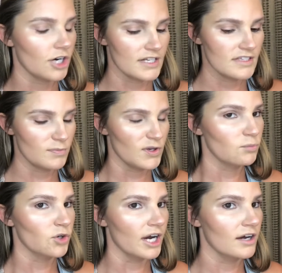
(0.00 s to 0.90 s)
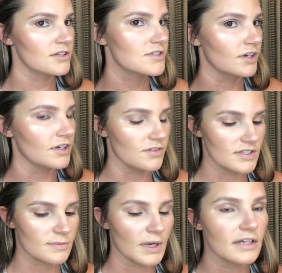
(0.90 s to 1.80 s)
crazy big brow, so I know
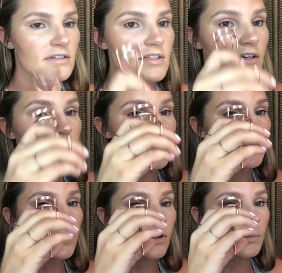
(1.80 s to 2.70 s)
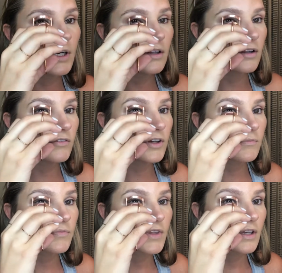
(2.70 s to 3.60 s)
this might scare some of y'all, but I love it.
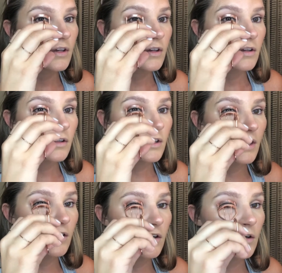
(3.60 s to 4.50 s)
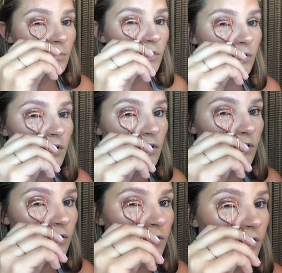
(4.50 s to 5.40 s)
Now I'm going
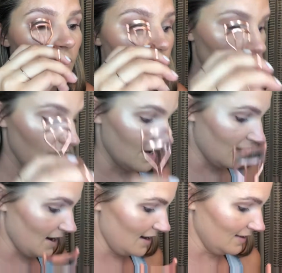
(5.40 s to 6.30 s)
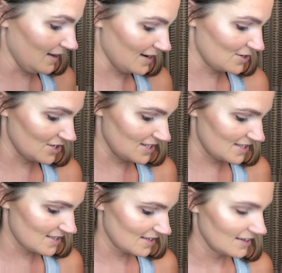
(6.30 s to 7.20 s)
to curl my
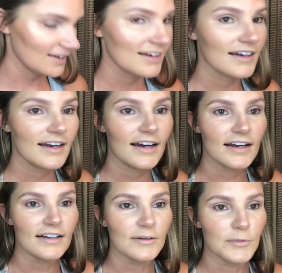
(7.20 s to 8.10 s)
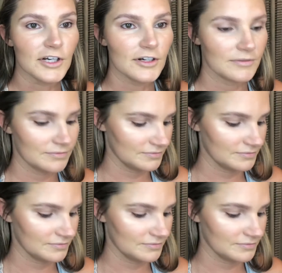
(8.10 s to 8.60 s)
eyelashes. I need a mirror.